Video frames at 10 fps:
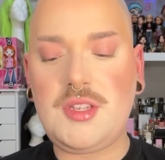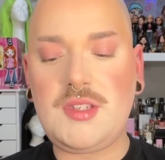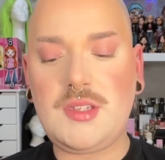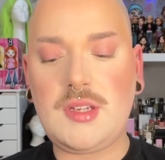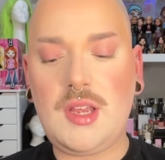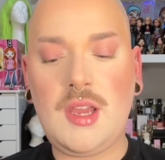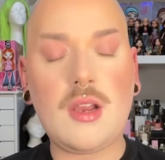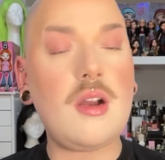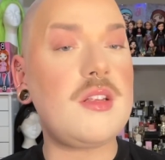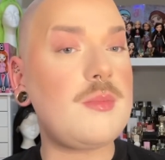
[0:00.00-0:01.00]
This is an IT
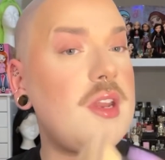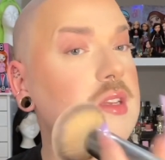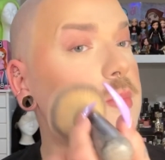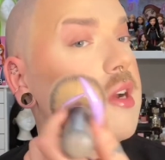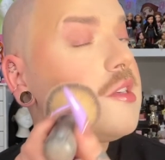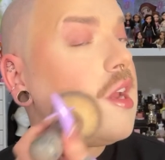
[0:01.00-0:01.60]
Cosmetics brush,